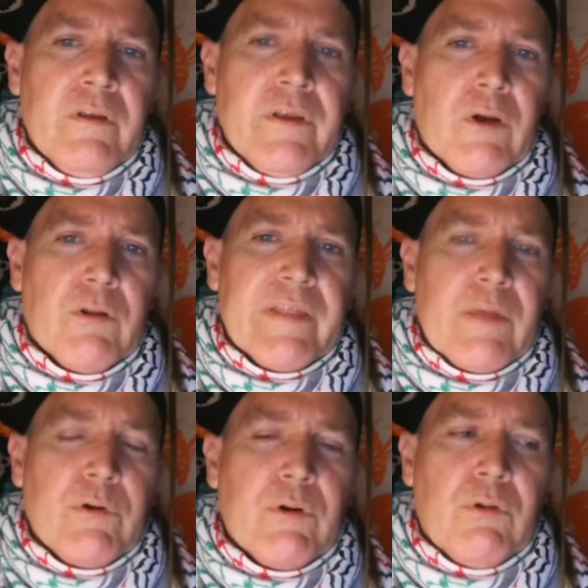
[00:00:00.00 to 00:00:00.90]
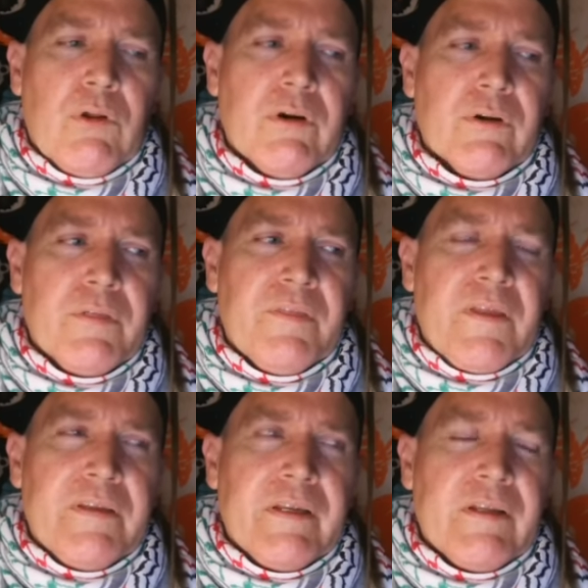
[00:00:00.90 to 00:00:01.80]
You know, like they were no longer
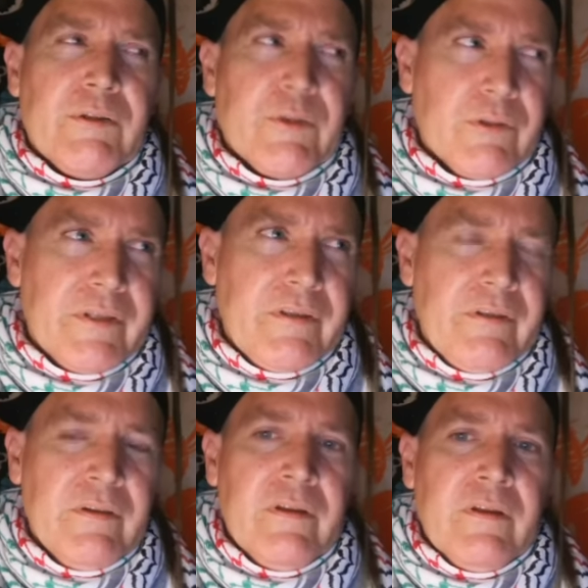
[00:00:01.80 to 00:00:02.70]
thinking clearly.